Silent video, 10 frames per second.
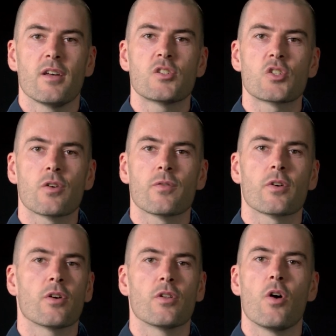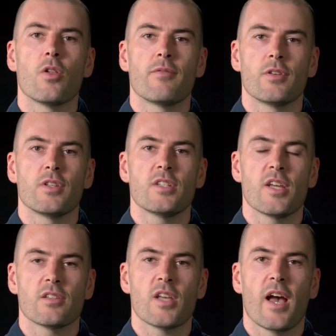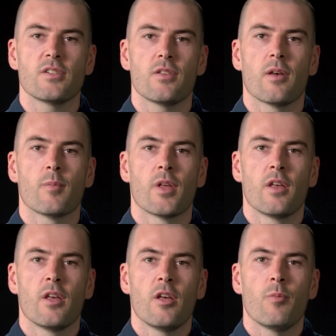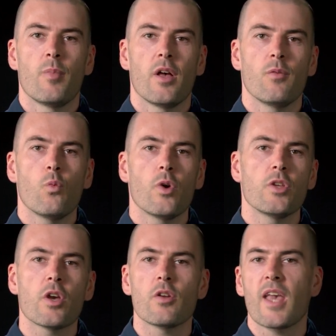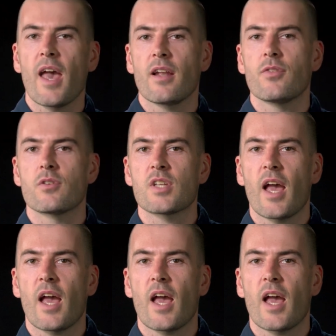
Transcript: server or low-level detail tied to them. But when you go to get it, there's